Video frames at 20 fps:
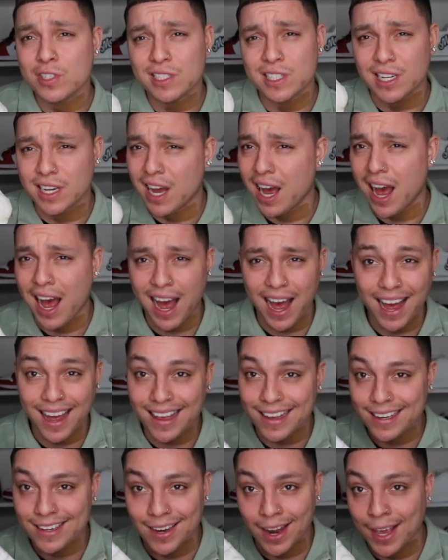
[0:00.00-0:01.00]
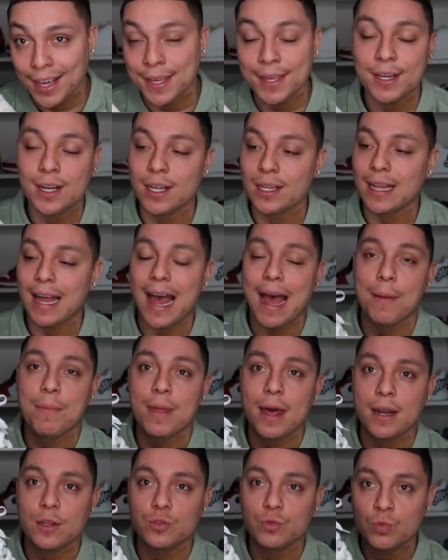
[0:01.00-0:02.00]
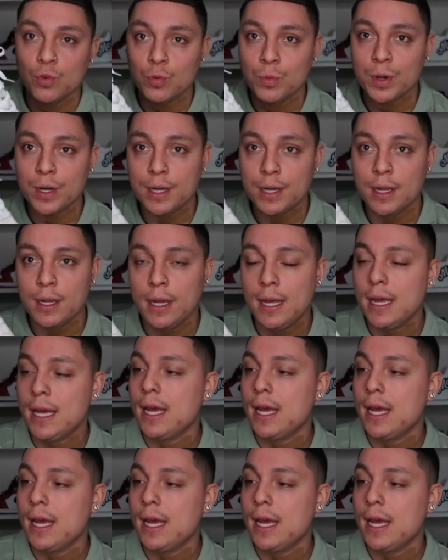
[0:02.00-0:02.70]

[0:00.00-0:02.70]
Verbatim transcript: Sacai Nike collab that is rumored.